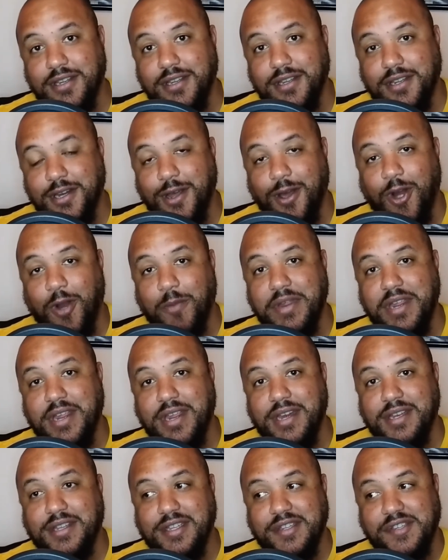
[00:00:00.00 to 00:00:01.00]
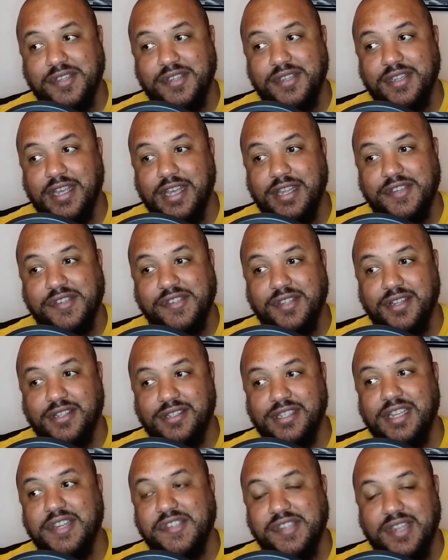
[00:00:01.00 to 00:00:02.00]
You know what I mean? This is it's the
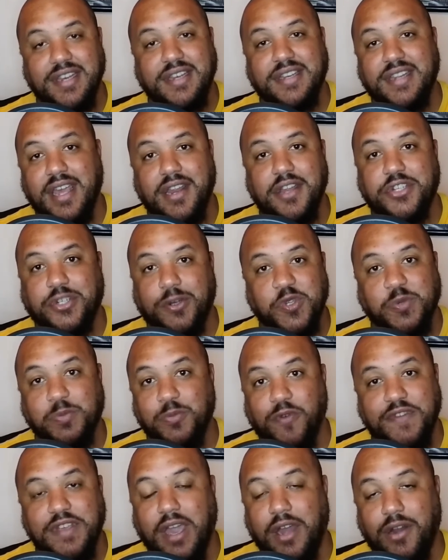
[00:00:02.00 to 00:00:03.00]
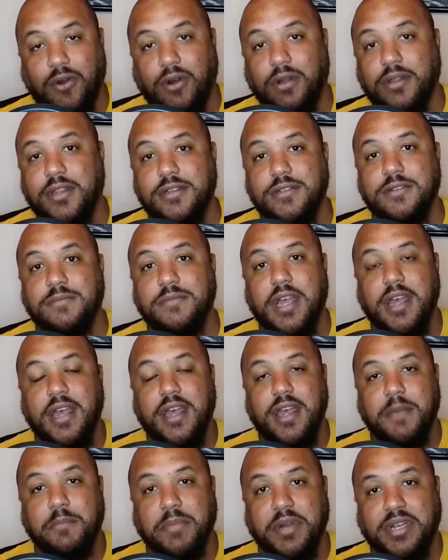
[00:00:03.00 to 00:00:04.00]
least Indiana Jones movie out of all of them.
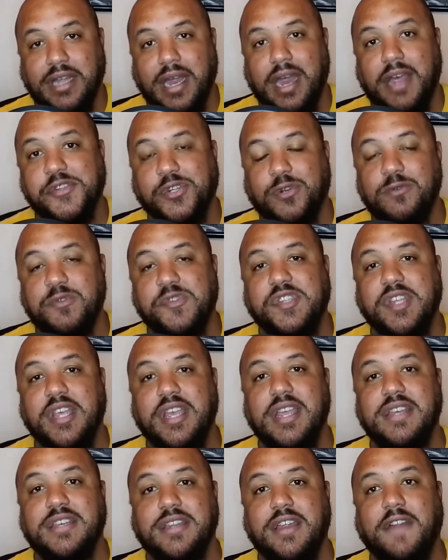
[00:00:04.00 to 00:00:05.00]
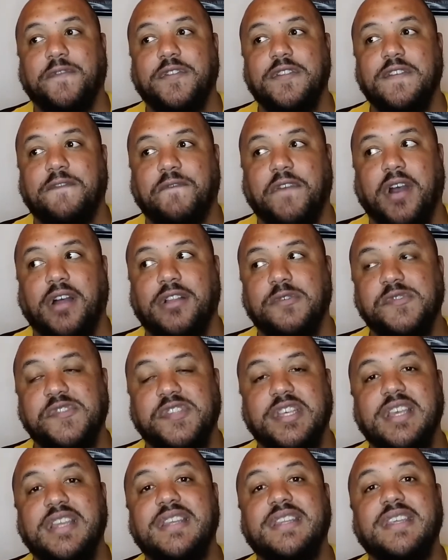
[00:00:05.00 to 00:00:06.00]
But Last Crusade definitely follows
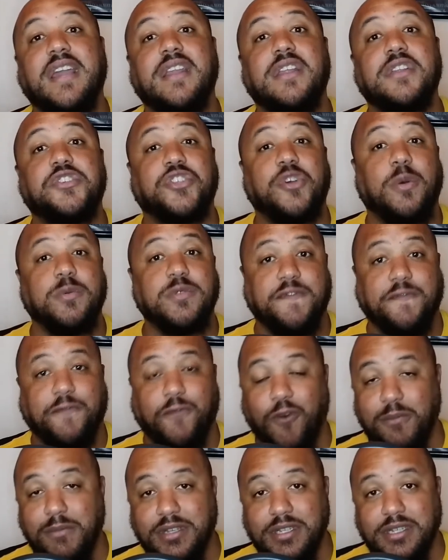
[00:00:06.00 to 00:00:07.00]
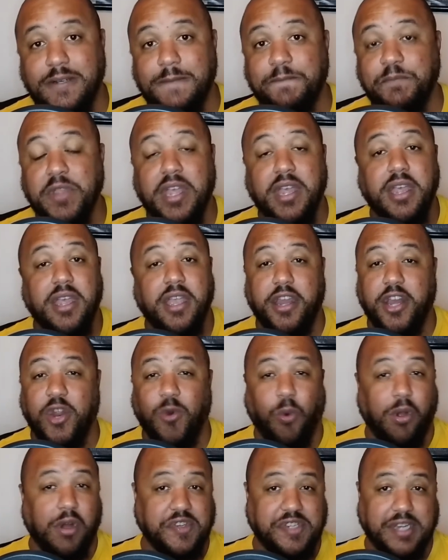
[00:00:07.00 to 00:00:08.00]
the Indiana Jones formula and it
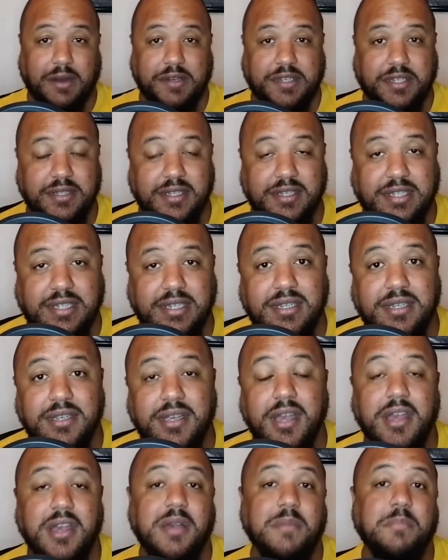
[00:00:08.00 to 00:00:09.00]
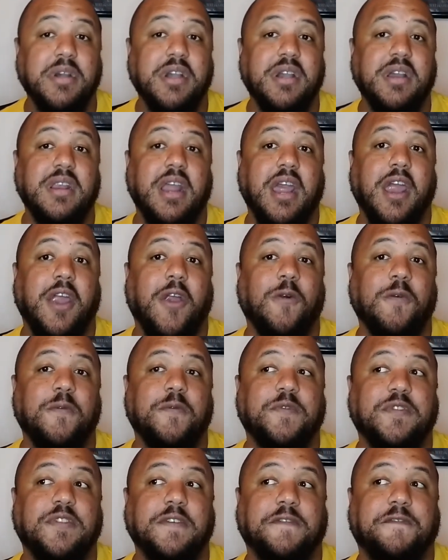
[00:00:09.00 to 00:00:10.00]
works out to the T. But
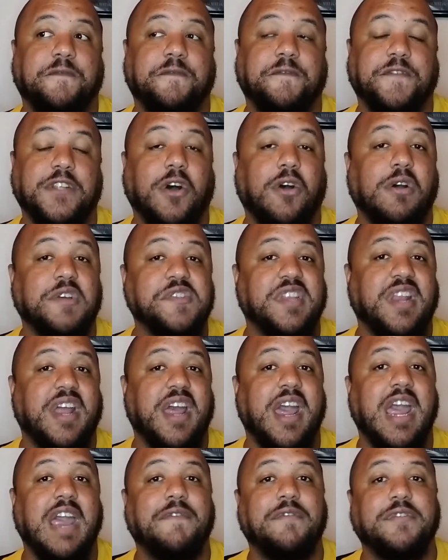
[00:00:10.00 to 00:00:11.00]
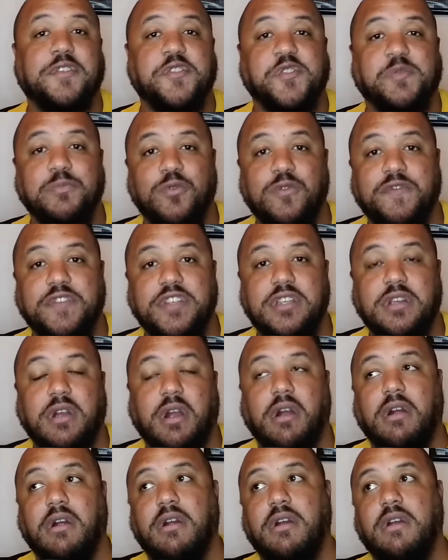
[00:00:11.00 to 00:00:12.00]
now the flaws that I have with this movie
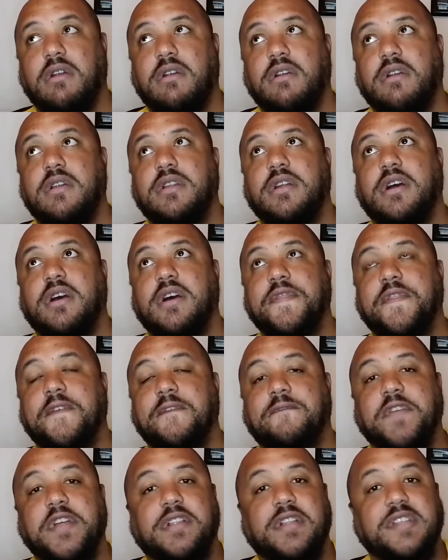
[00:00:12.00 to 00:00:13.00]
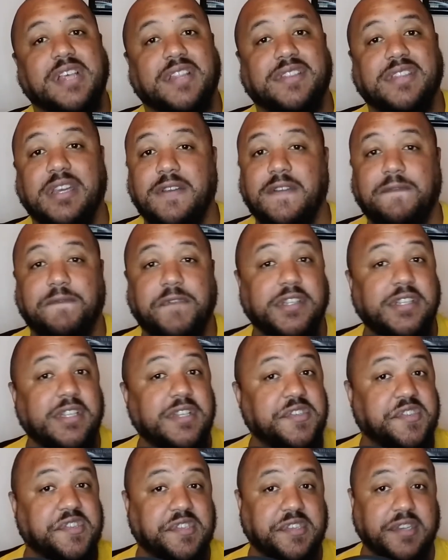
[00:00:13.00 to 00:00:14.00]
are uh, the villains. I think the
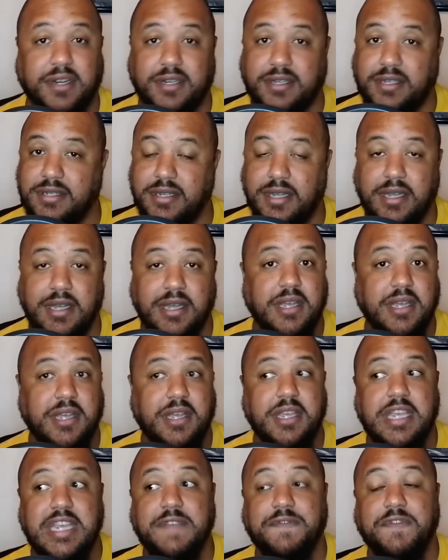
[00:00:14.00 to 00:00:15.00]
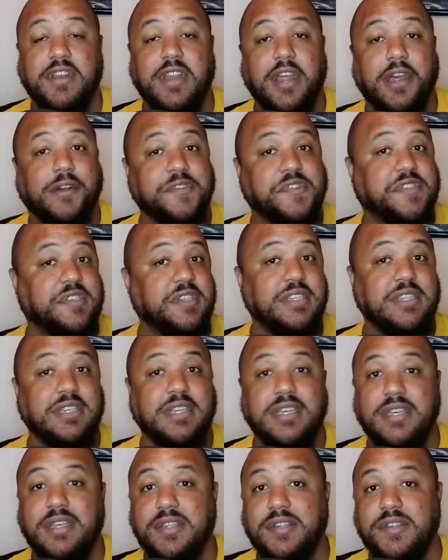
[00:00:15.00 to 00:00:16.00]
villains sucked. Even Elsie
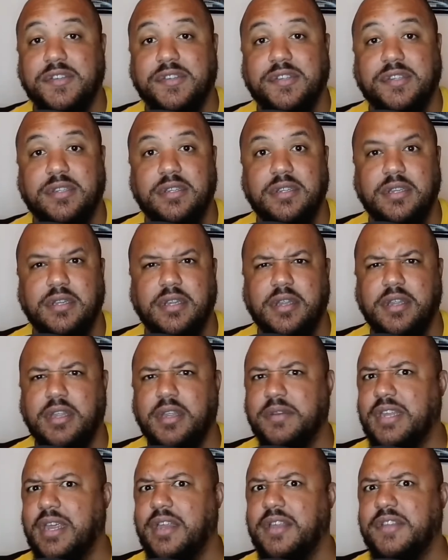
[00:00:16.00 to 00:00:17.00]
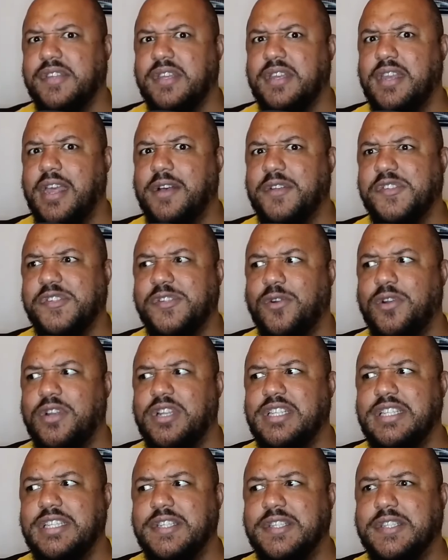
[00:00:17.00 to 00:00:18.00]
is is it Elsie or
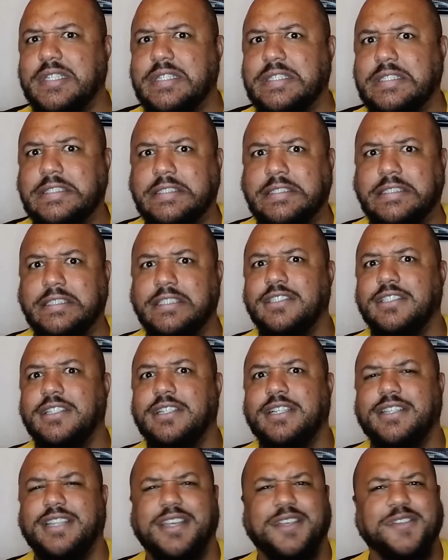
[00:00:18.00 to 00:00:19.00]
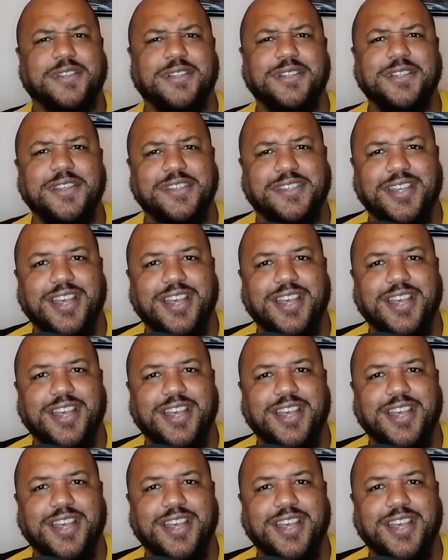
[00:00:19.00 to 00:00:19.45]
Elise? think it's Elise.